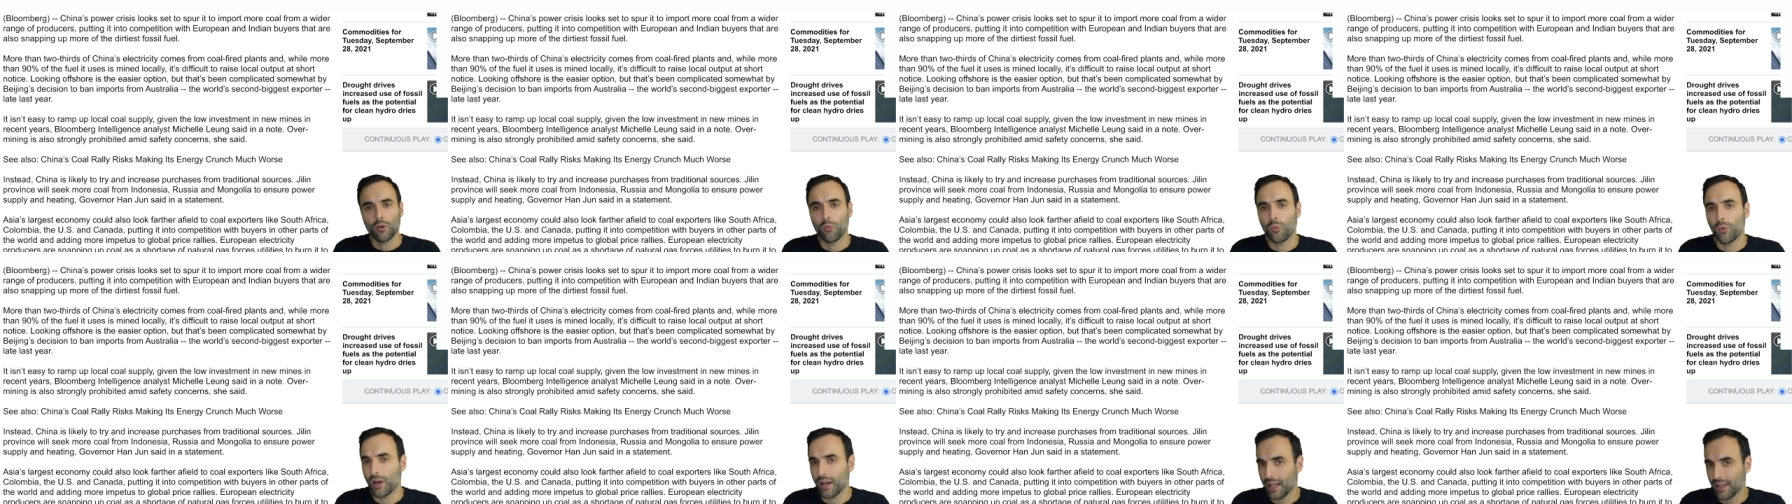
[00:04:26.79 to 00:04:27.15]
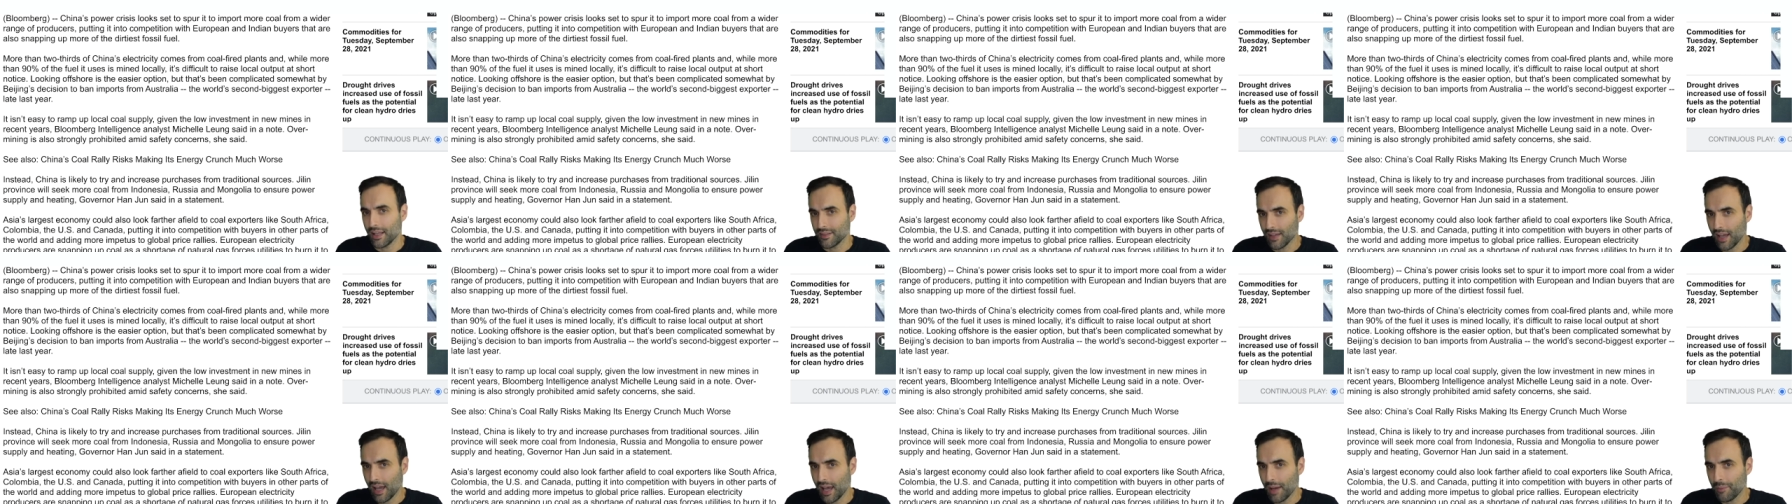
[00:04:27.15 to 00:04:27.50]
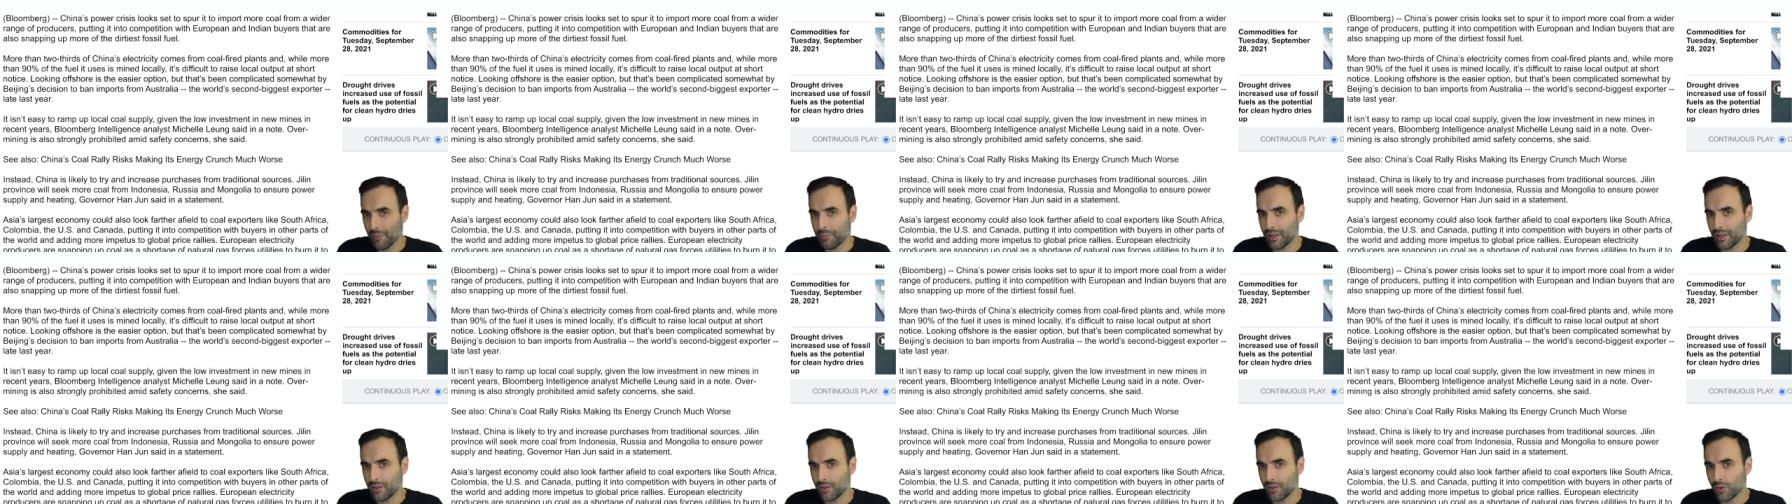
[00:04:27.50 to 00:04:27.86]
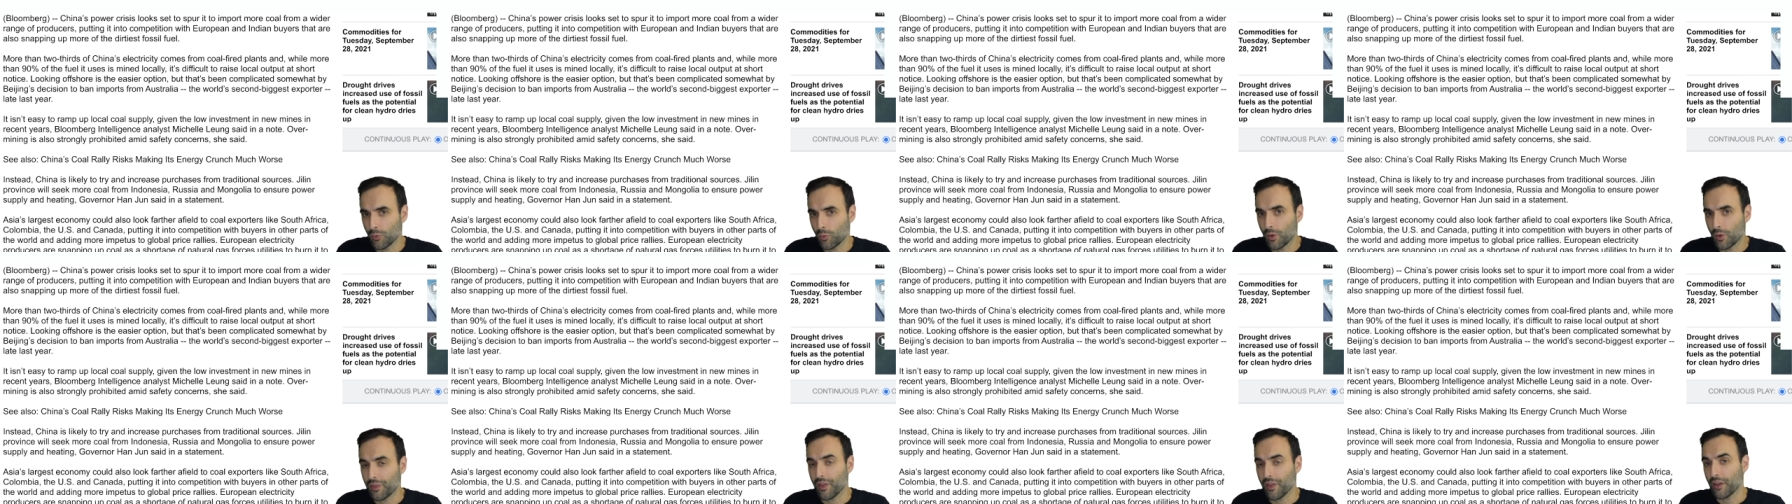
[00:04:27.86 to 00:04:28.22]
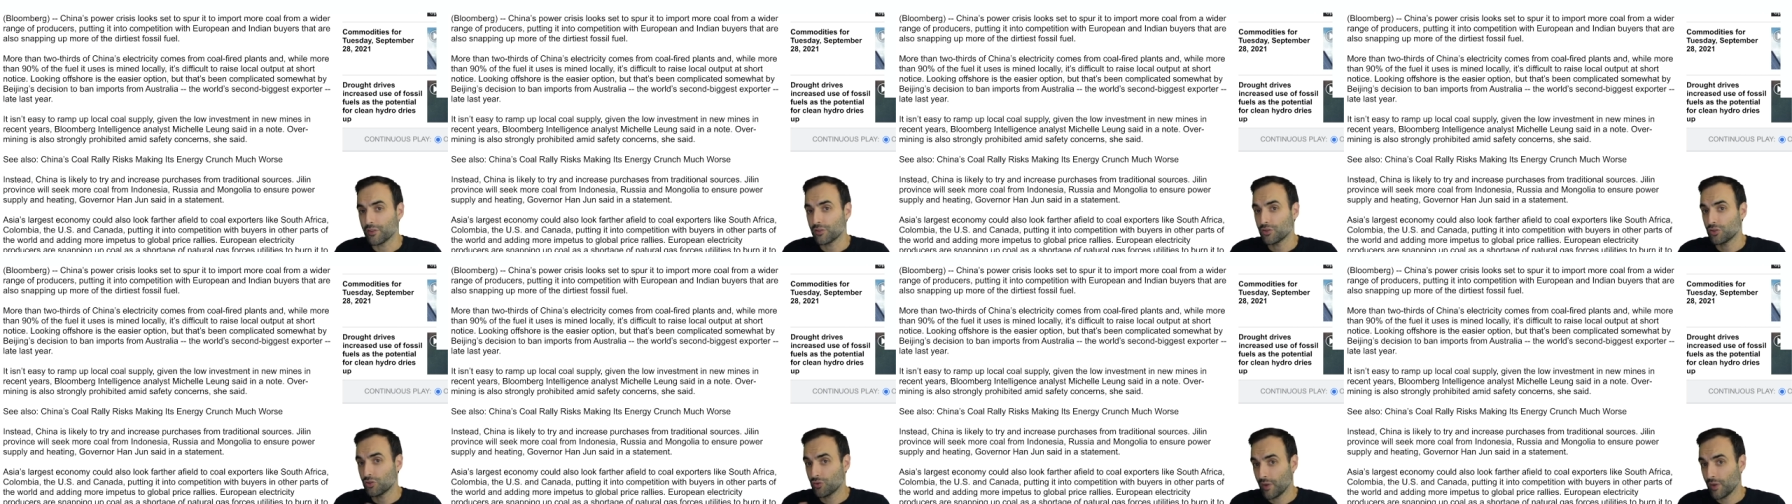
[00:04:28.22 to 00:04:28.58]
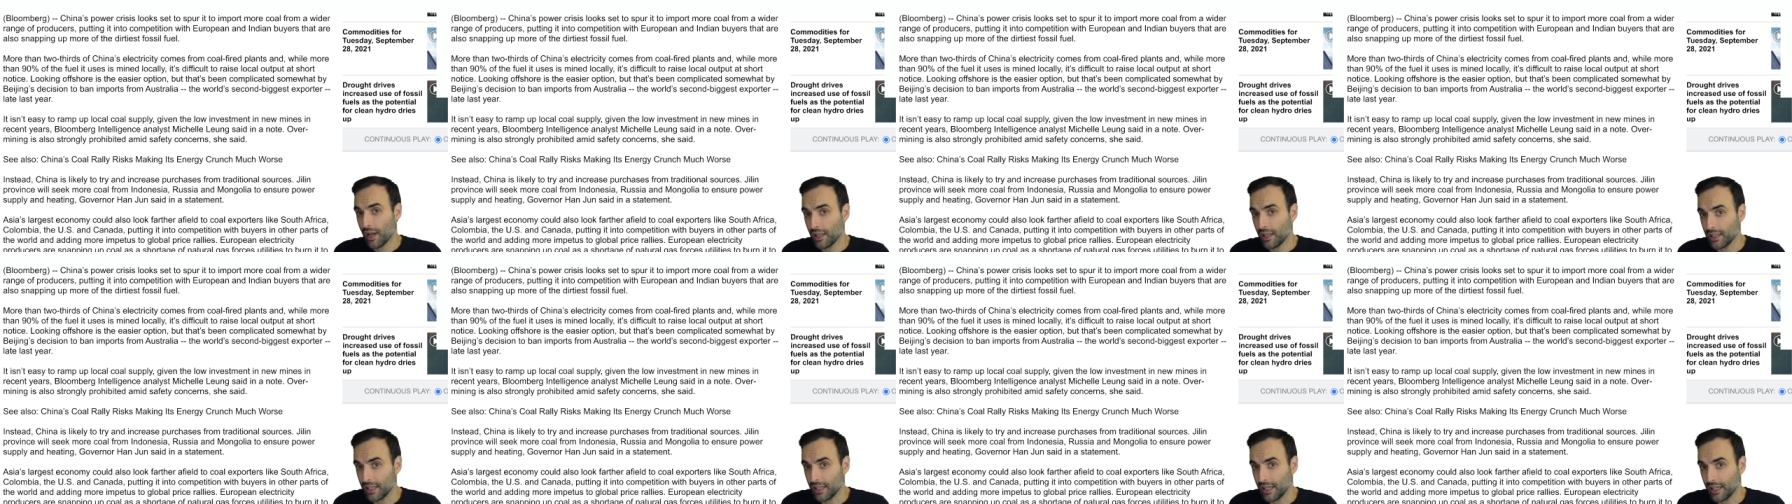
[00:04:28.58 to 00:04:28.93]
what has happened with
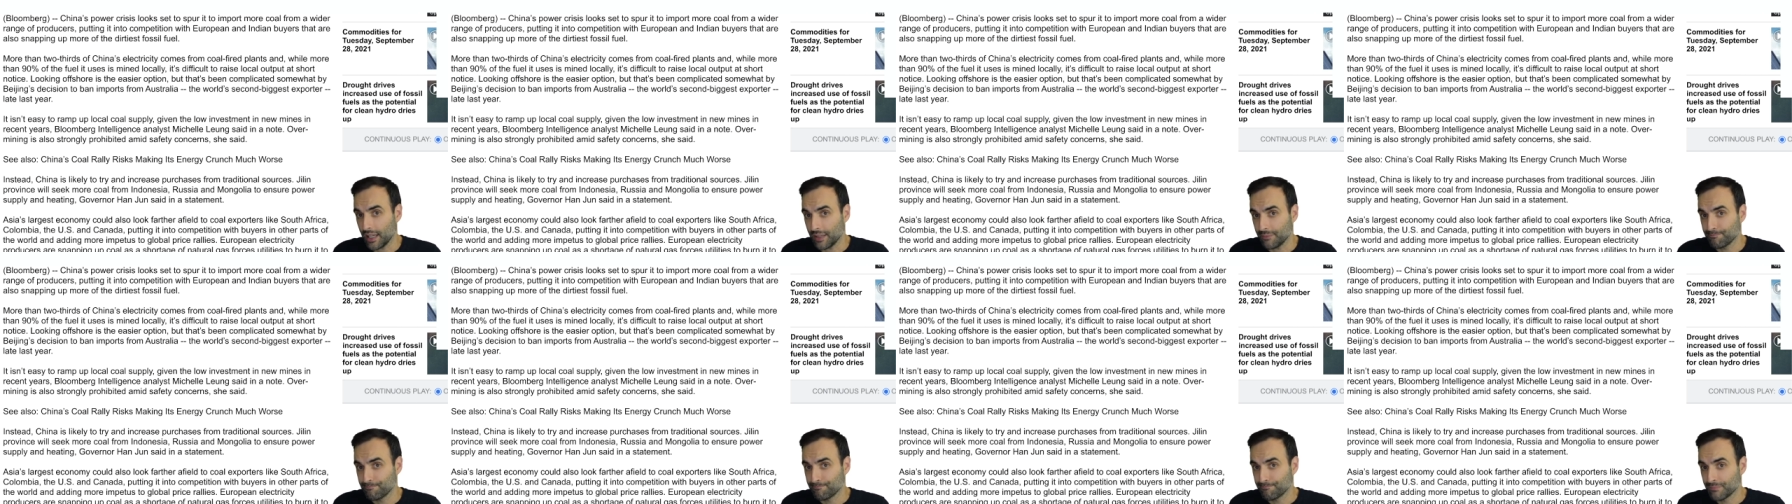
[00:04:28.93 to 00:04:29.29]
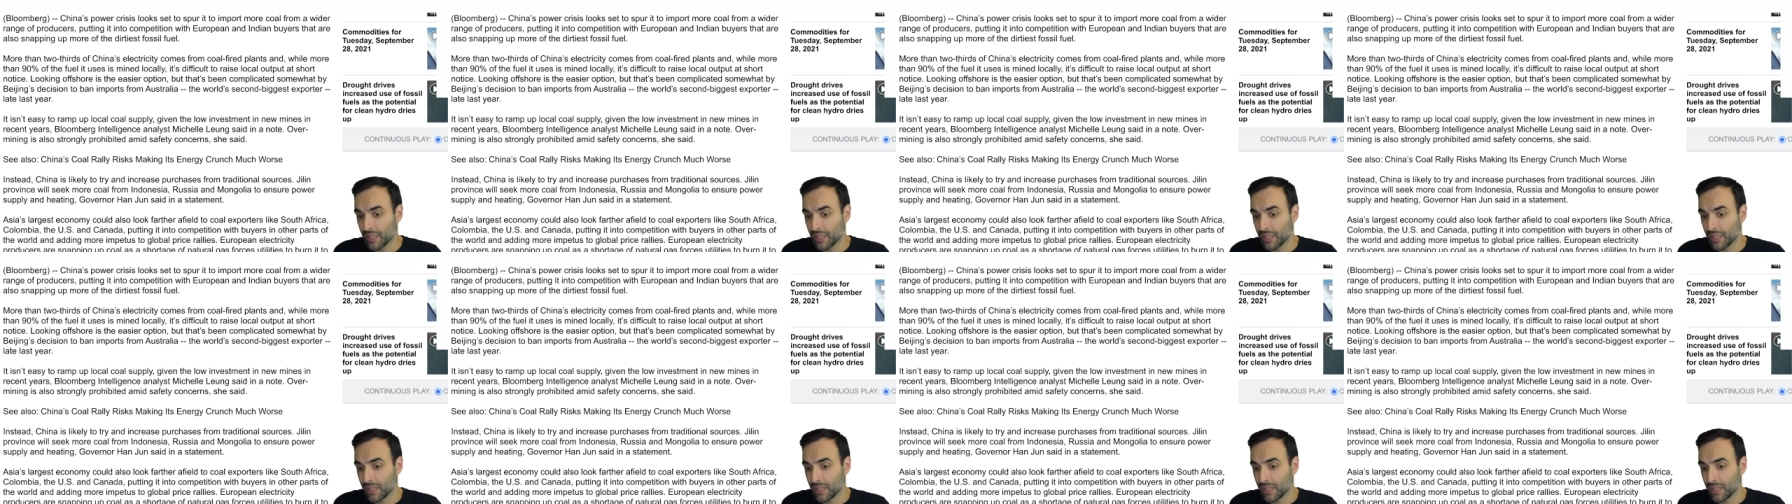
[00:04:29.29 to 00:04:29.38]
Australia?